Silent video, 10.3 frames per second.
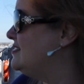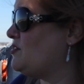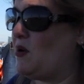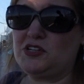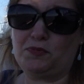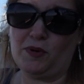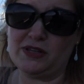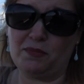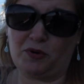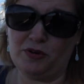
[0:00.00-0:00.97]
so I just pulled
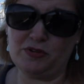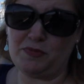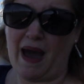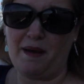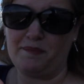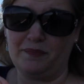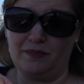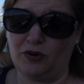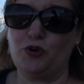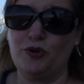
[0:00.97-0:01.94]
up Cruise
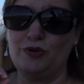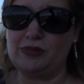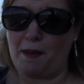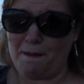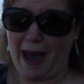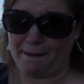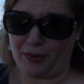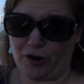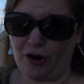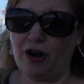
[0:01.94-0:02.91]

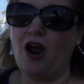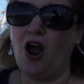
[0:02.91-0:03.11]
Mapper,